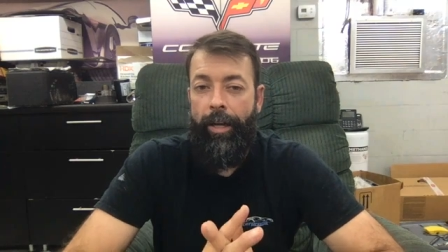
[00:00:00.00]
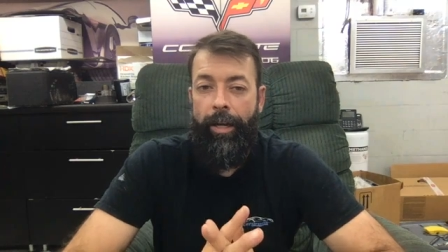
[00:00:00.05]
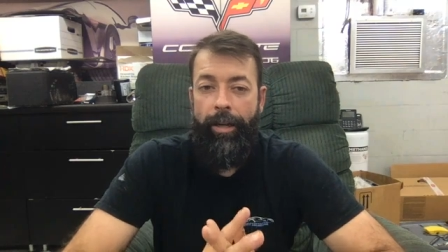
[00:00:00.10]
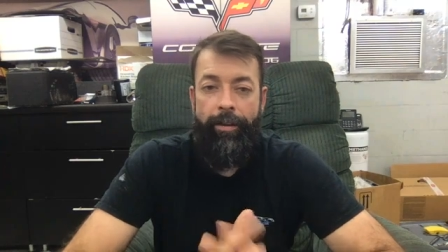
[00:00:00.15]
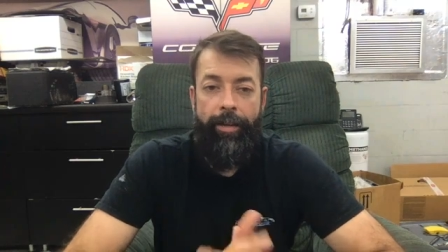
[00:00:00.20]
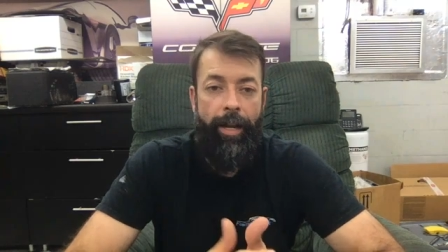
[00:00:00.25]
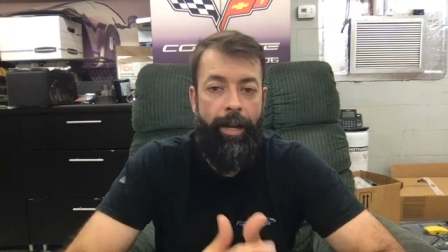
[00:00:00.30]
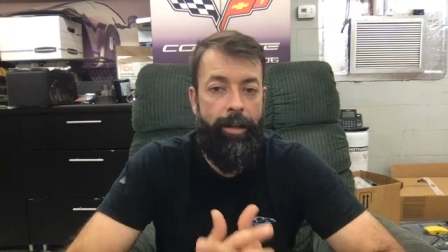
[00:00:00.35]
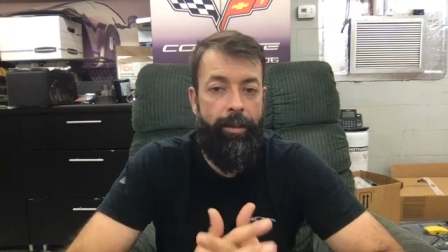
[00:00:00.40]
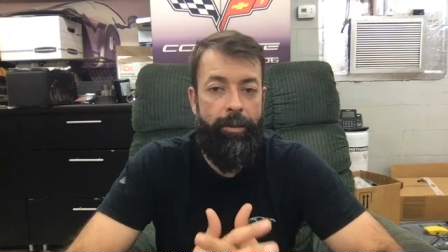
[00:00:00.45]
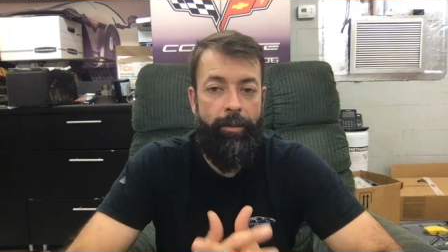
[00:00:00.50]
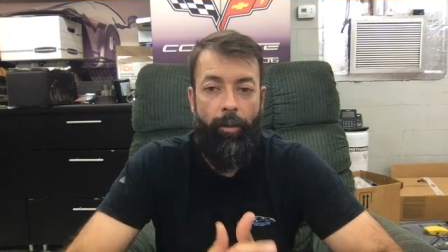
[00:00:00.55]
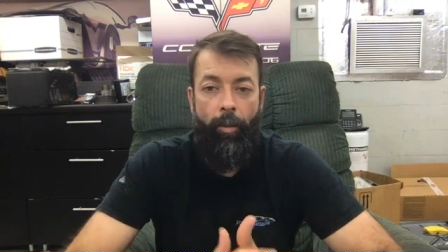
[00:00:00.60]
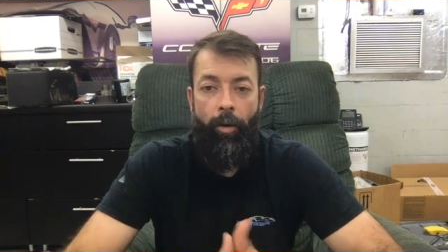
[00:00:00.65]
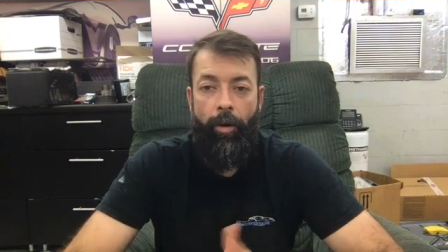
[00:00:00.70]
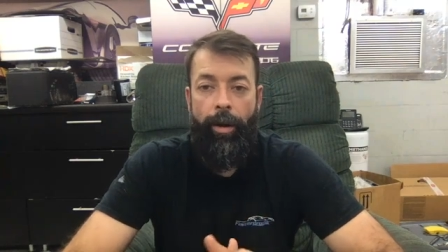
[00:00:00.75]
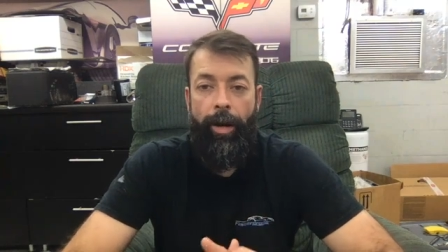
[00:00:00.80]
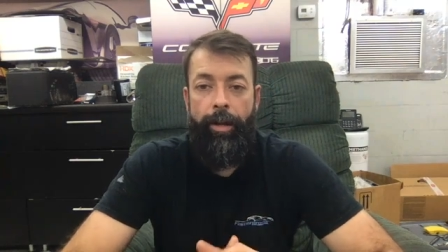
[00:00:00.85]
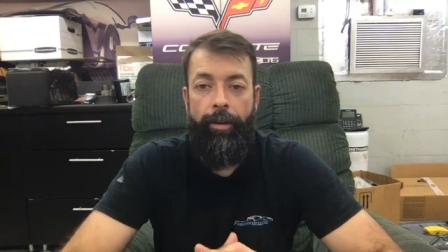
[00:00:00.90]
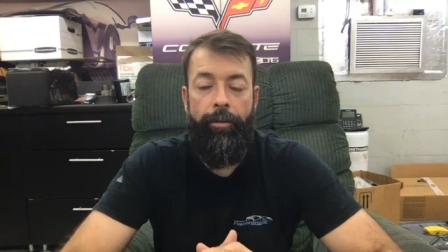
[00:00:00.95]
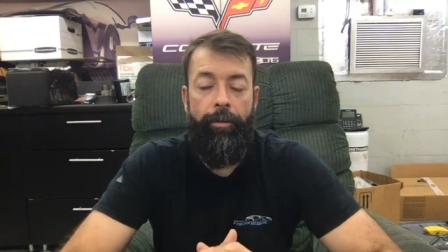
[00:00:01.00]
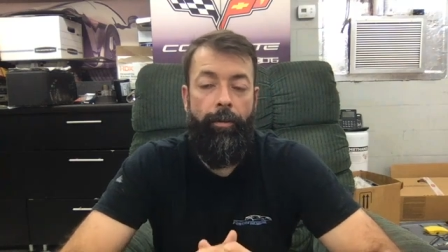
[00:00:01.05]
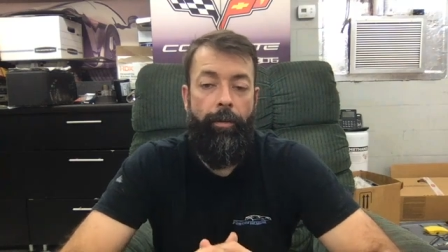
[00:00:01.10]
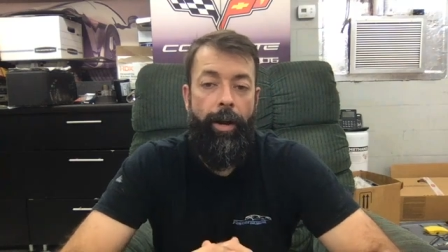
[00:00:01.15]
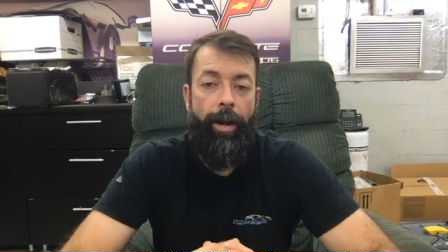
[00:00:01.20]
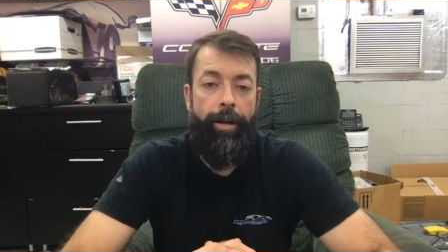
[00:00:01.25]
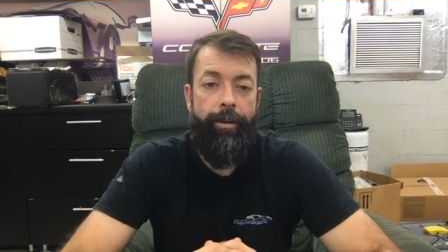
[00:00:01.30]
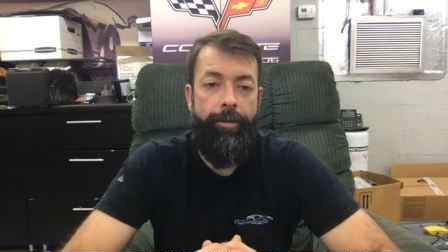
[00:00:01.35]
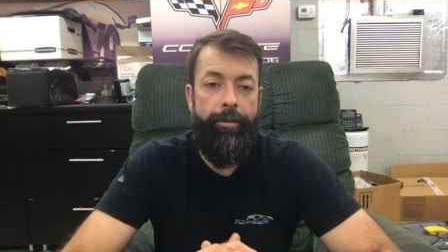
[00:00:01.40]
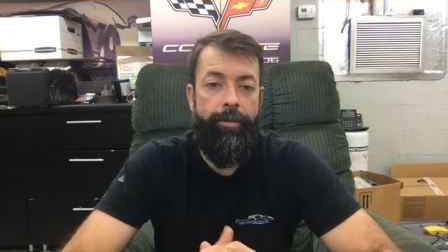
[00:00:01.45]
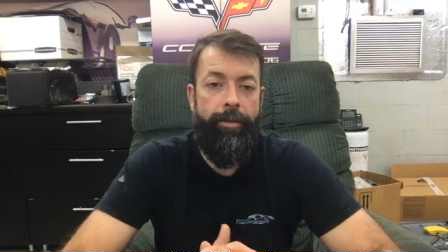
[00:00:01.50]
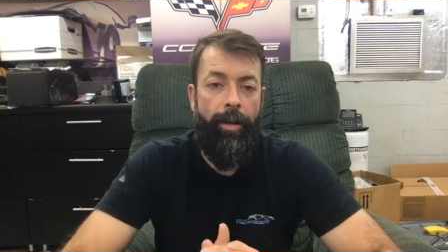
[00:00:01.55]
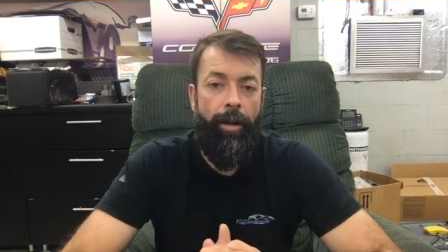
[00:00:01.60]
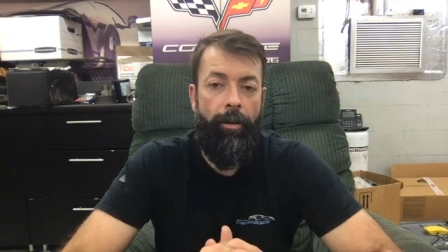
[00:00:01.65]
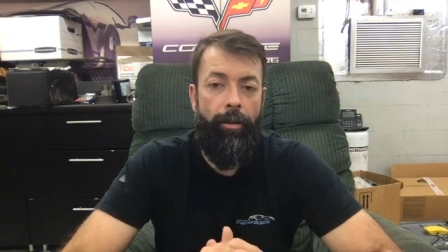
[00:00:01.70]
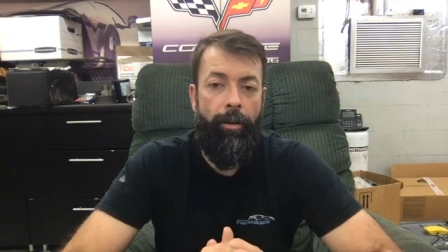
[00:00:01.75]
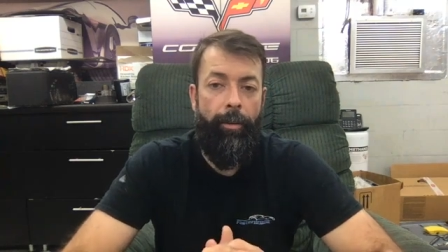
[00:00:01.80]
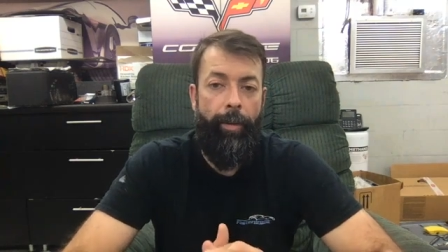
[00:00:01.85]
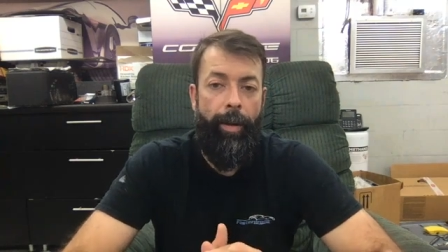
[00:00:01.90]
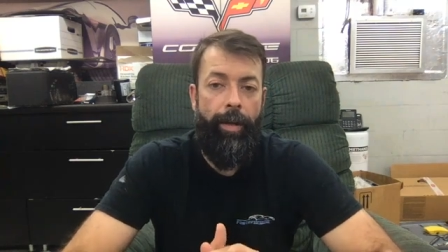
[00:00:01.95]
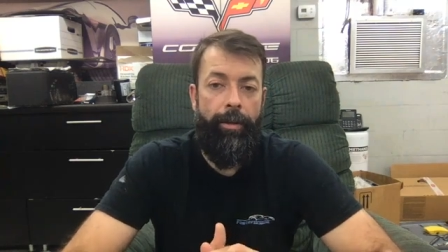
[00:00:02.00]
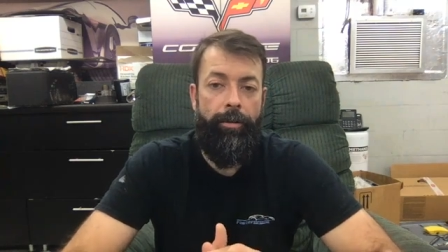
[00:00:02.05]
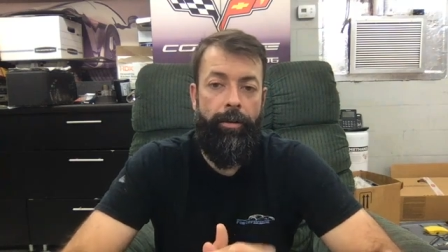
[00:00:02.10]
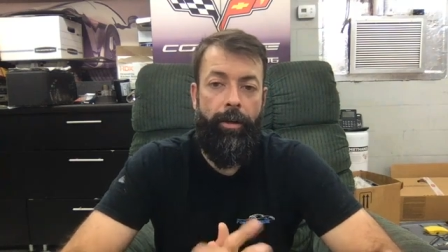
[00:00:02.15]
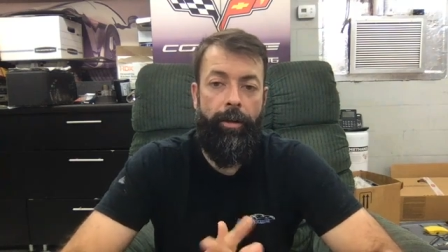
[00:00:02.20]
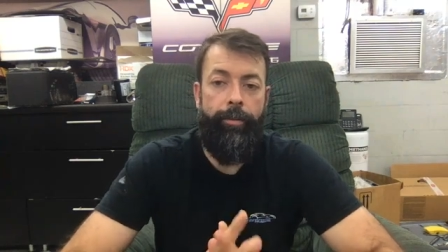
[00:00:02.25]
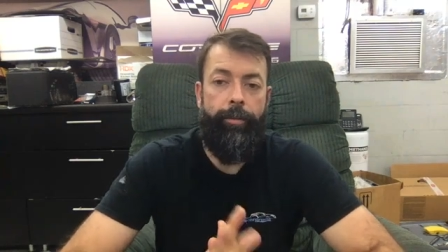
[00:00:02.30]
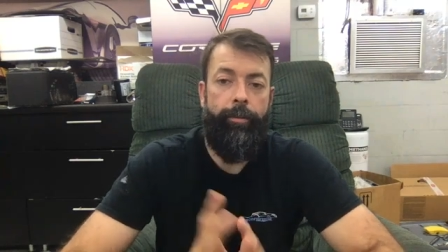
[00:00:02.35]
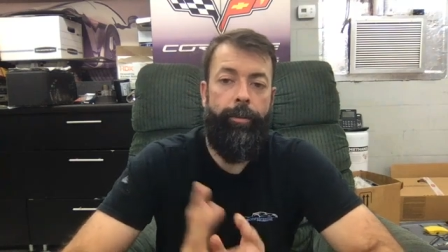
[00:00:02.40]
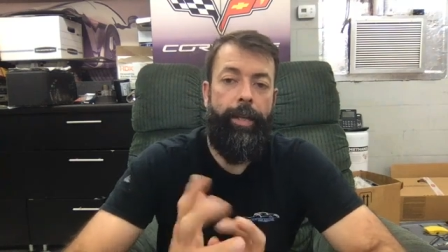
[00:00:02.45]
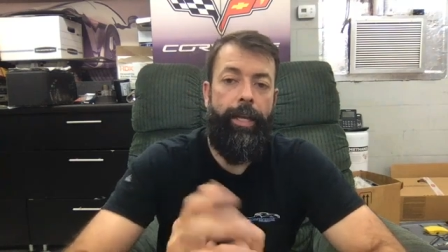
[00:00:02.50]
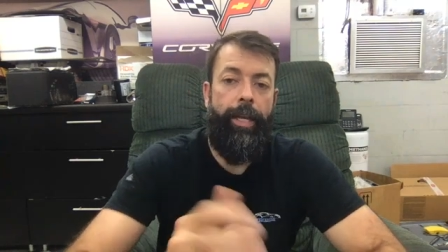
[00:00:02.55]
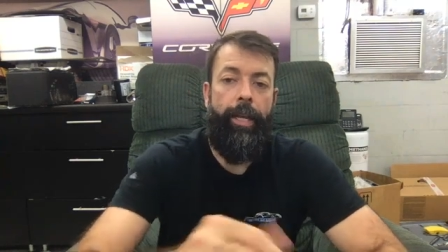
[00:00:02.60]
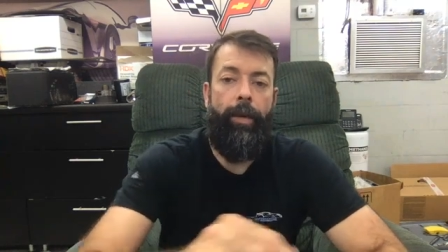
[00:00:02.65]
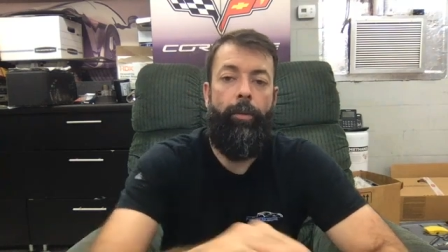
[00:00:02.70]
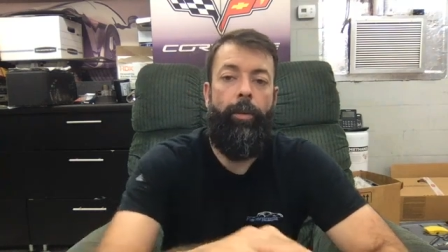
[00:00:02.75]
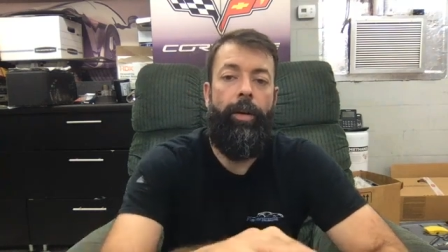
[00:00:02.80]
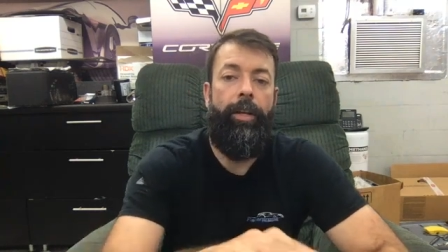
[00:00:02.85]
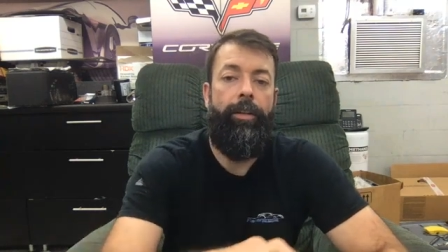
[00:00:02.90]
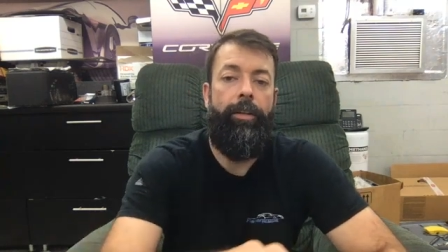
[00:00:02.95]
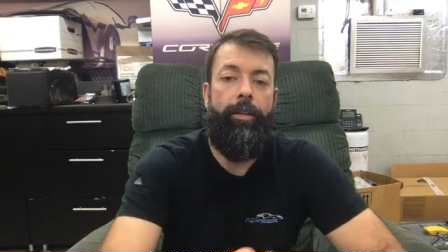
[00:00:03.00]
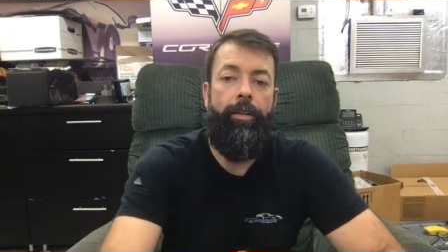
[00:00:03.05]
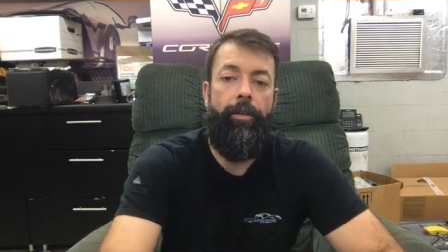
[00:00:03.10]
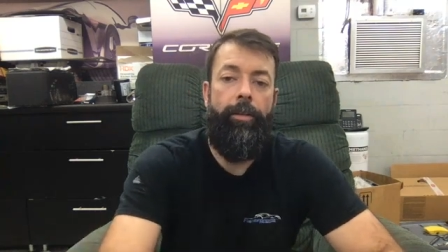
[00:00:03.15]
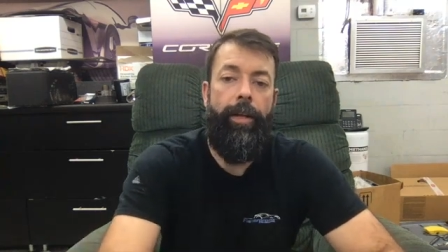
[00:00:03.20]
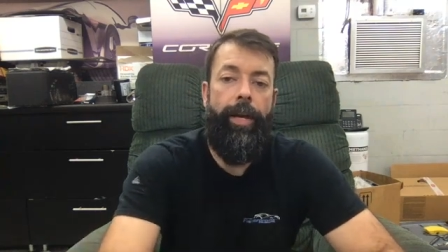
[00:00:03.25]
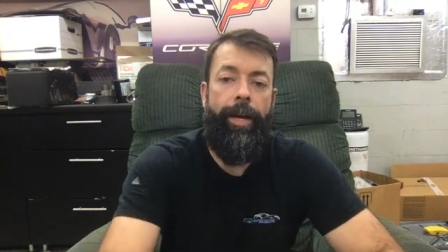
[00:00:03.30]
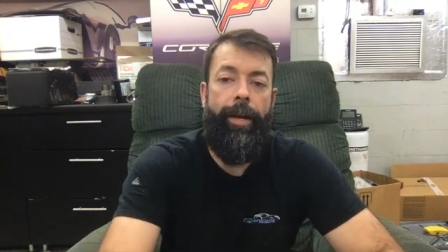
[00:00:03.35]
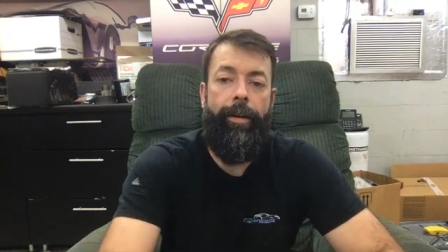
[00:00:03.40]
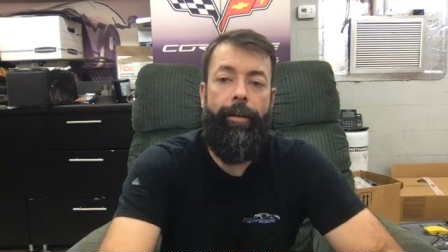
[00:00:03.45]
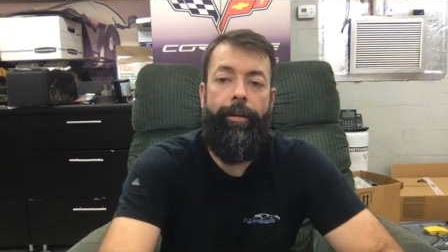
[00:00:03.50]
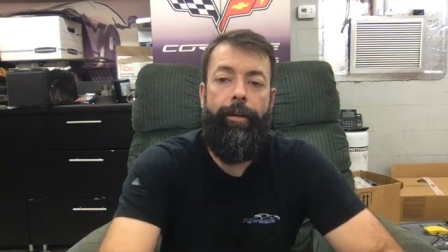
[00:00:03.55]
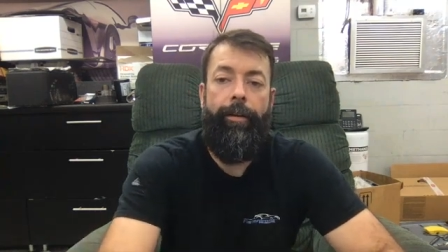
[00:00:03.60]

taking some more guys for rides and scaring the pants off them. I can't wait to do that.